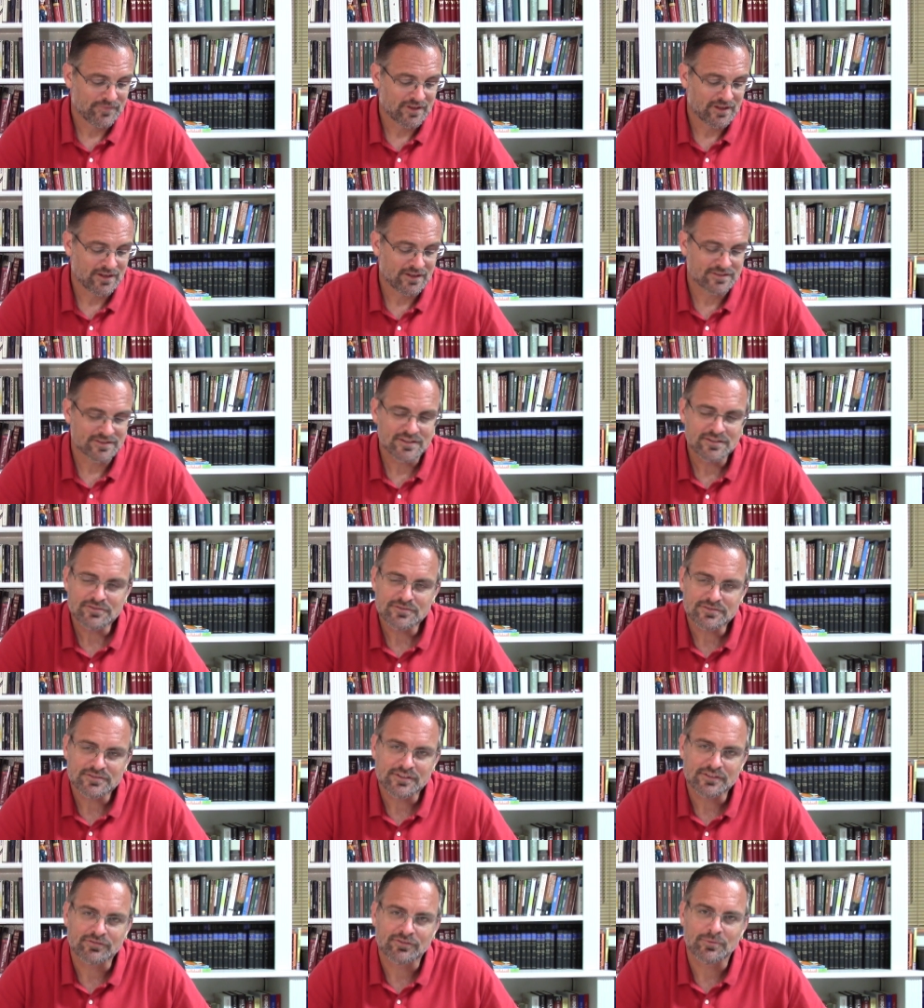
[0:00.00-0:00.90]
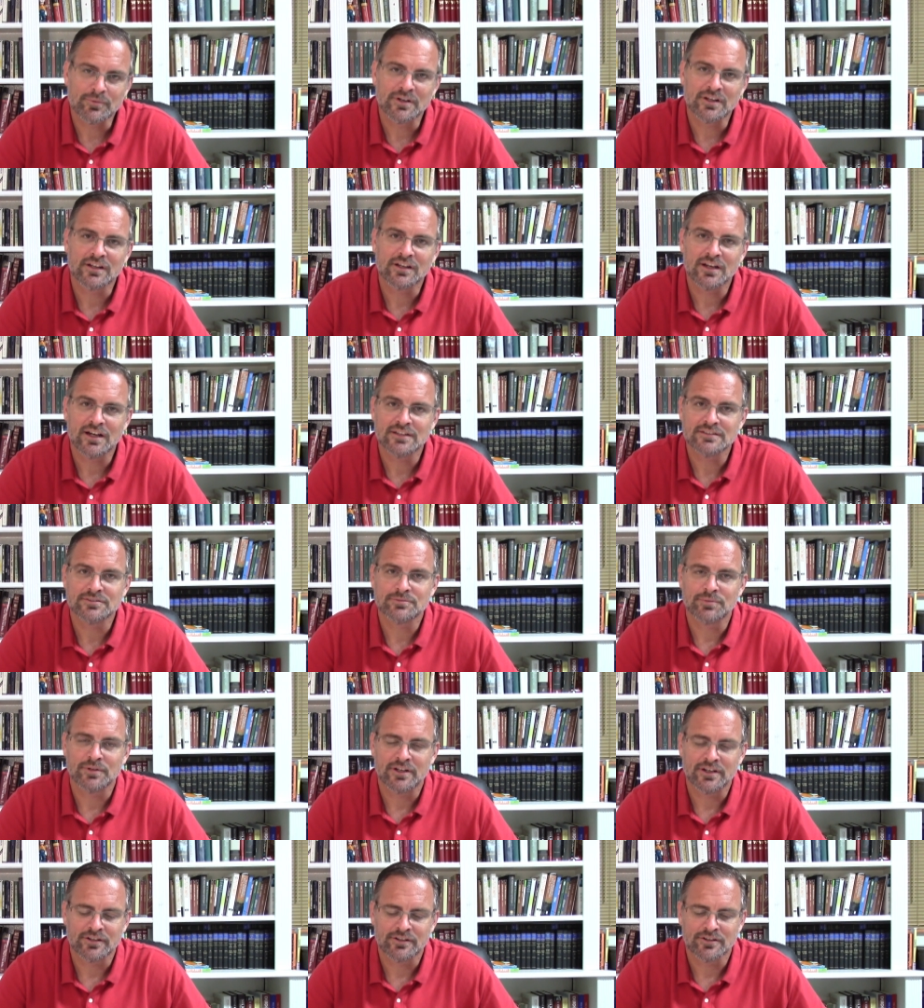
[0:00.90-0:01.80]
And it's interesting for me to
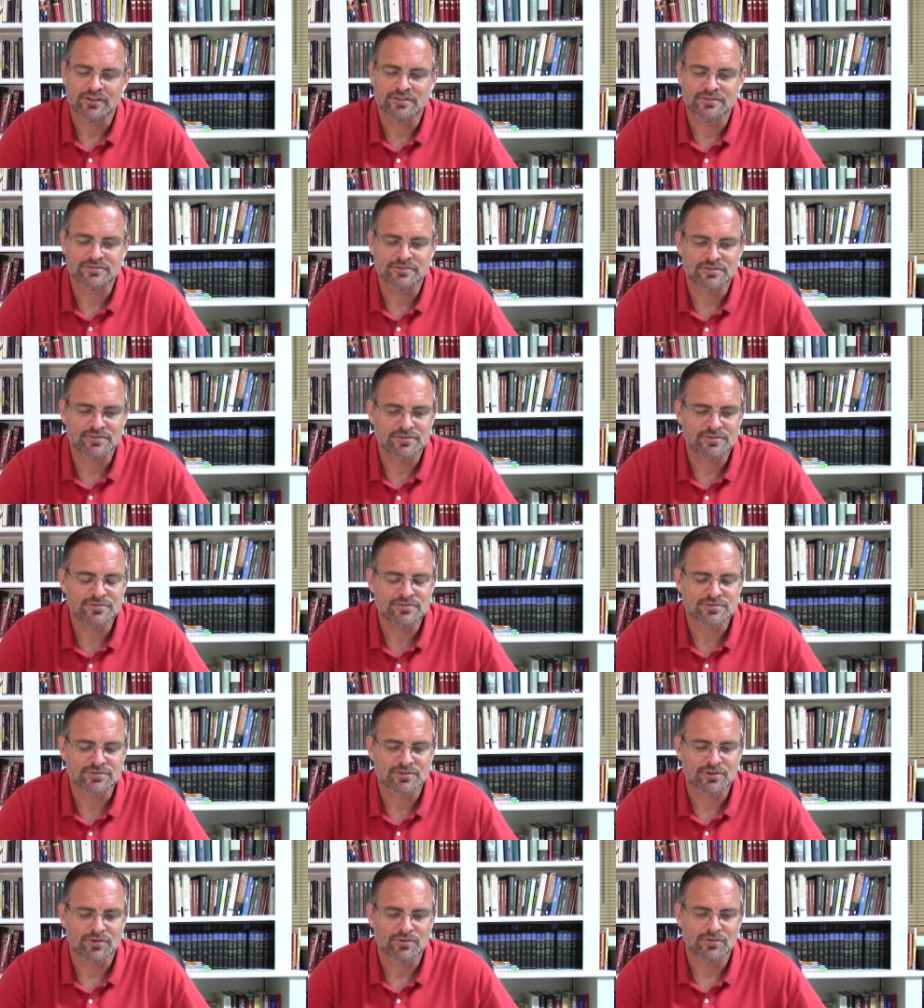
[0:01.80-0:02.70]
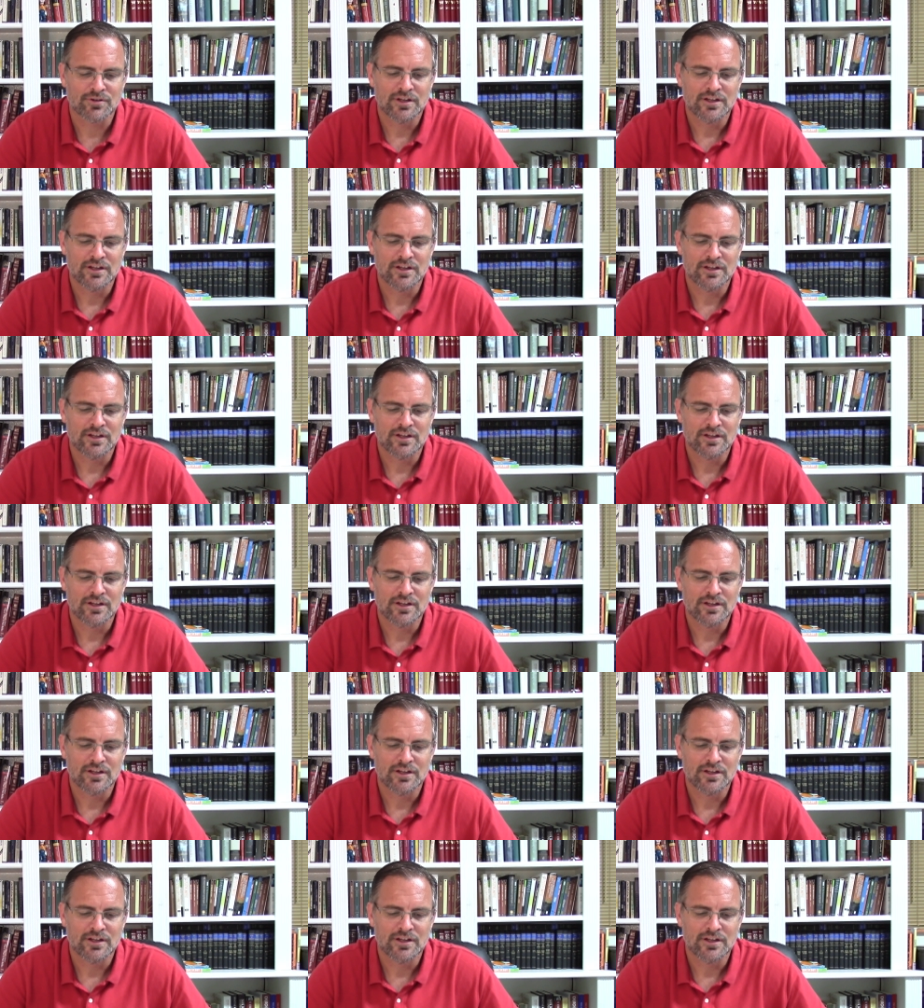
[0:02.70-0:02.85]
contemplate, and I encourage you to do so,